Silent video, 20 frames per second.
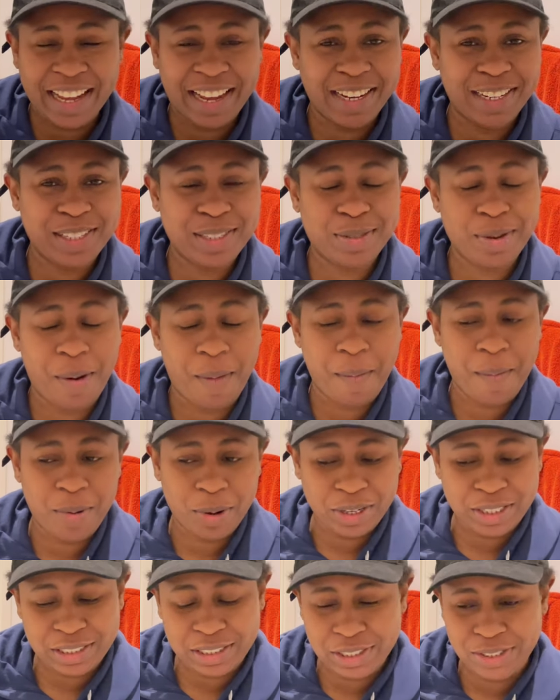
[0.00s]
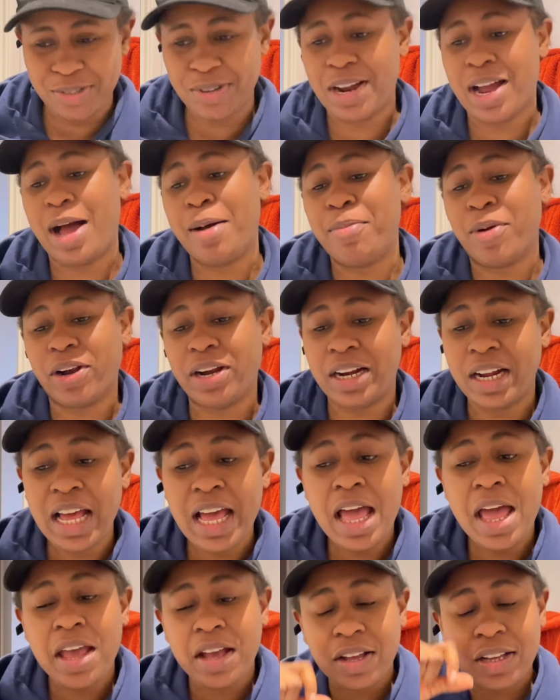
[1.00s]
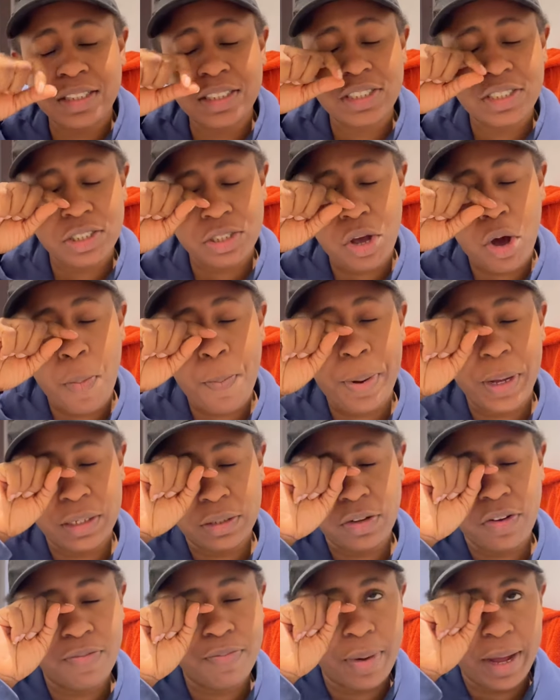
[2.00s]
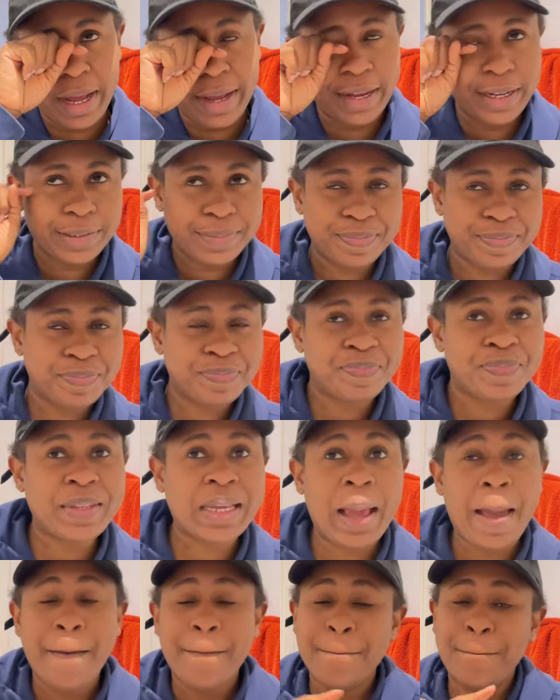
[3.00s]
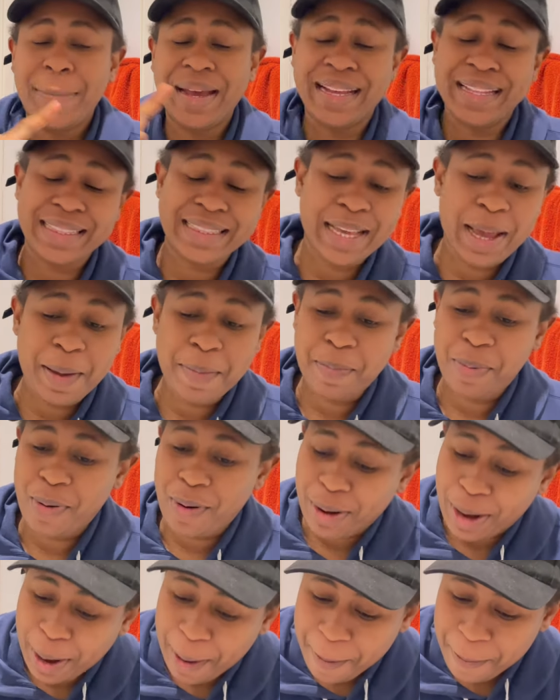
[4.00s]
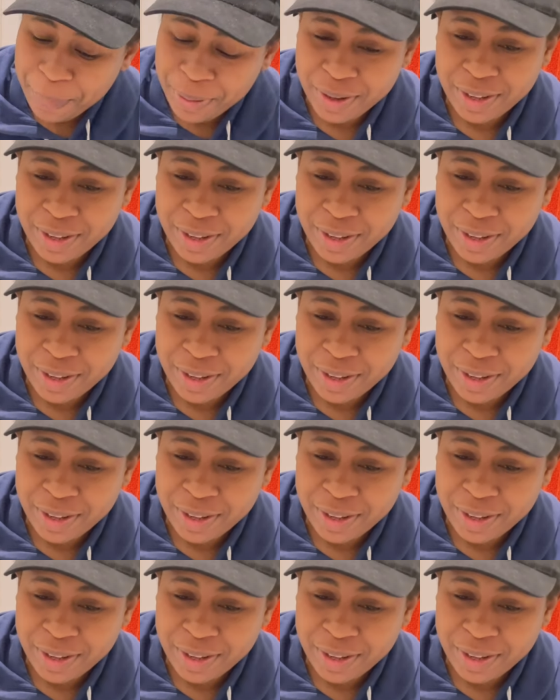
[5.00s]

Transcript: I need to unbox this on camera because this is all part of my birthday prep.